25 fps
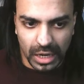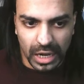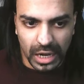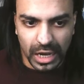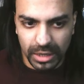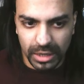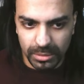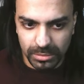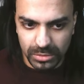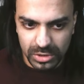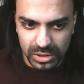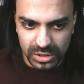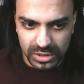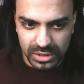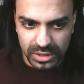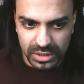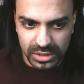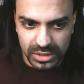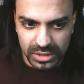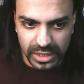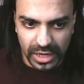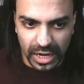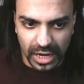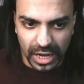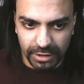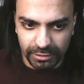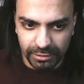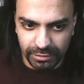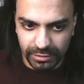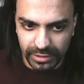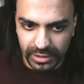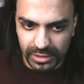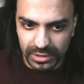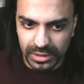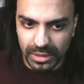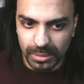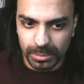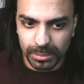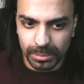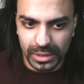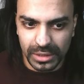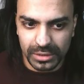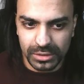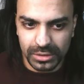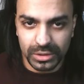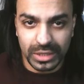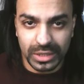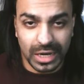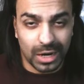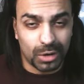I'm just gonna say I feel
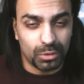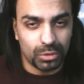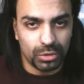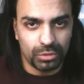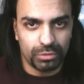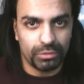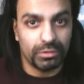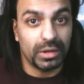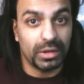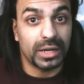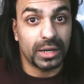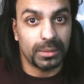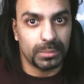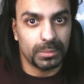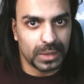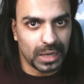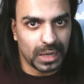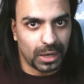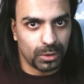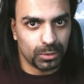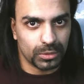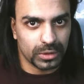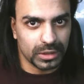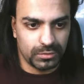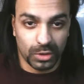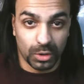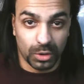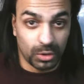compelled to count when I'm counting.